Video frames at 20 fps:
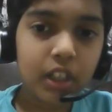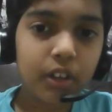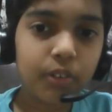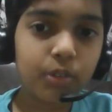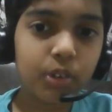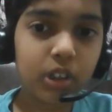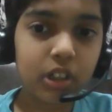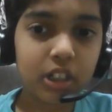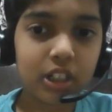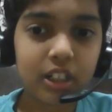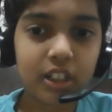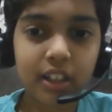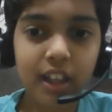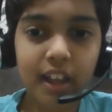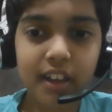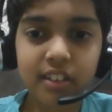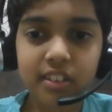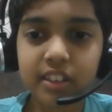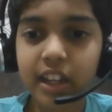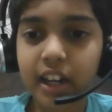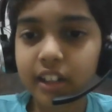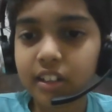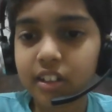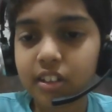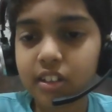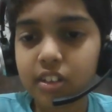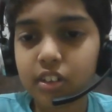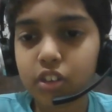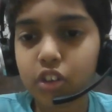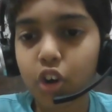would realize that
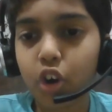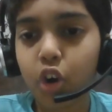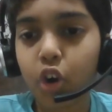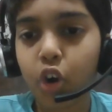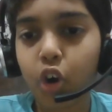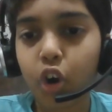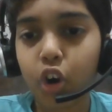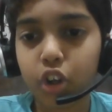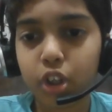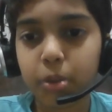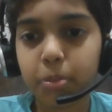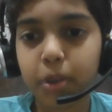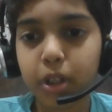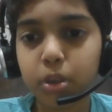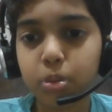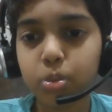this is a horrible